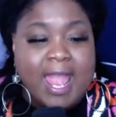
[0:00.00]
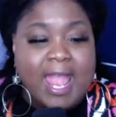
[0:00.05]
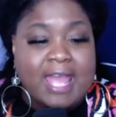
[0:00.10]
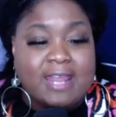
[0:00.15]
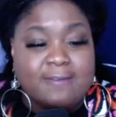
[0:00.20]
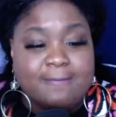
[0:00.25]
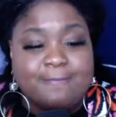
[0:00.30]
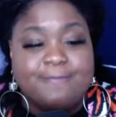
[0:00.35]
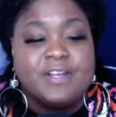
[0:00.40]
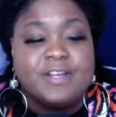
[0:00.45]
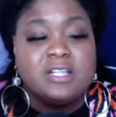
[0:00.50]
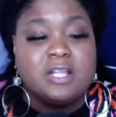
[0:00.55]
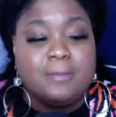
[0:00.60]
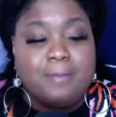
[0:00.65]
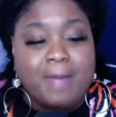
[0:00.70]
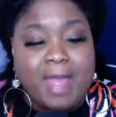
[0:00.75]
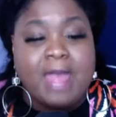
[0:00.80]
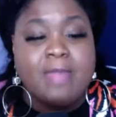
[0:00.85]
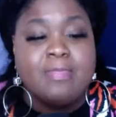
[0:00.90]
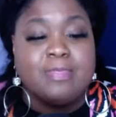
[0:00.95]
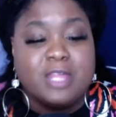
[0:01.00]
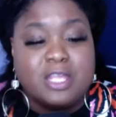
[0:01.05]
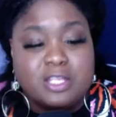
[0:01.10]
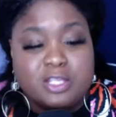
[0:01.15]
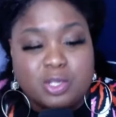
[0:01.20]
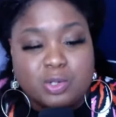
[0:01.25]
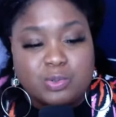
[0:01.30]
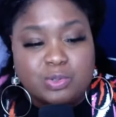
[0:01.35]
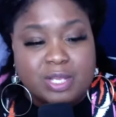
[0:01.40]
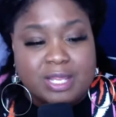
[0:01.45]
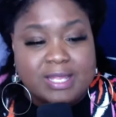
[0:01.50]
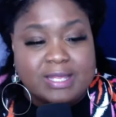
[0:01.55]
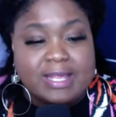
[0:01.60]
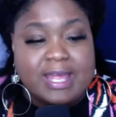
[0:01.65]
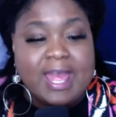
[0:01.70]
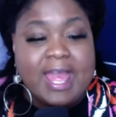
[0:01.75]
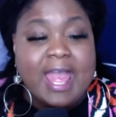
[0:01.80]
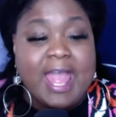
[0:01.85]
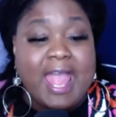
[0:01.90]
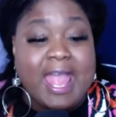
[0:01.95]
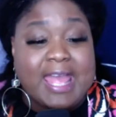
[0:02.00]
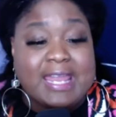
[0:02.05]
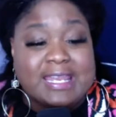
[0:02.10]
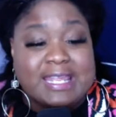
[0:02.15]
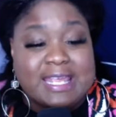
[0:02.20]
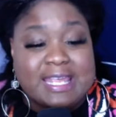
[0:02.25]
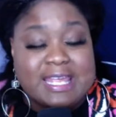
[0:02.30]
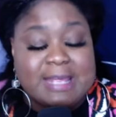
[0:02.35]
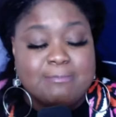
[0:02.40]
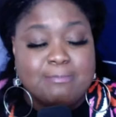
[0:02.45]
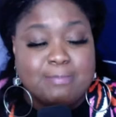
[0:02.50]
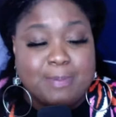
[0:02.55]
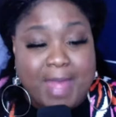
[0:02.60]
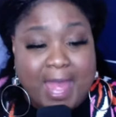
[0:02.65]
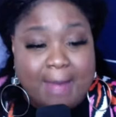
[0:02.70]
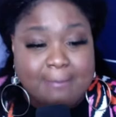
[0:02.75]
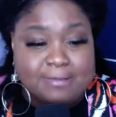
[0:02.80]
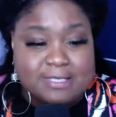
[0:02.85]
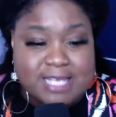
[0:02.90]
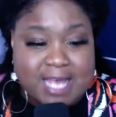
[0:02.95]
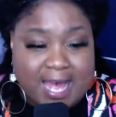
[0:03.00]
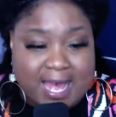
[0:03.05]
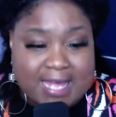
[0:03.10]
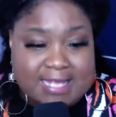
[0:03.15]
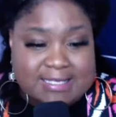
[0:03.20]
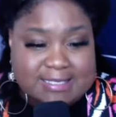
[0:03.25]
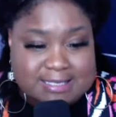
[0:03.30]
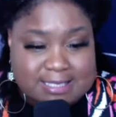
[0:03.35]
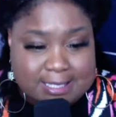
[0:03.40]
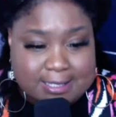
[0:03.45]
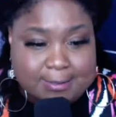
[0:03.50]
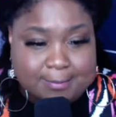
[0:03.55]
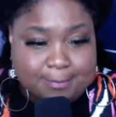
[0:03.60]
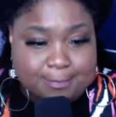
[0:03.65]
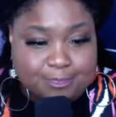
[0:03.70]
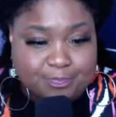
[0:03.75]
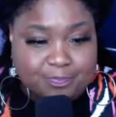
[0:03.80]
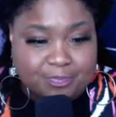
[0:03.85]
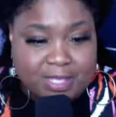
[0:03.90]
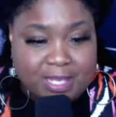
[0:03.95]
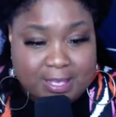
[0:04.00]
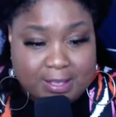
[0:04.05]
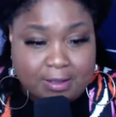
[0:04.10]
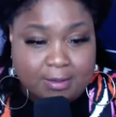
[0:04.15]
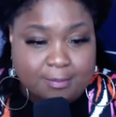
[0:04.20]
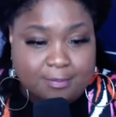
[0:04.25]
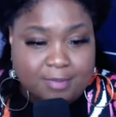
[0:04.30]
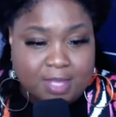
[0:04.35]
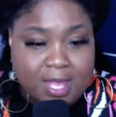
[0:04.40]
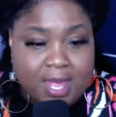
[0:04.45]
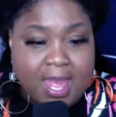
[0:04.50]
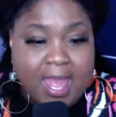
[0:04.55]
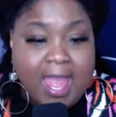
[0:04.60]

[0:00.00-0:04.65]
and Philip and the eunuch and he baptized them him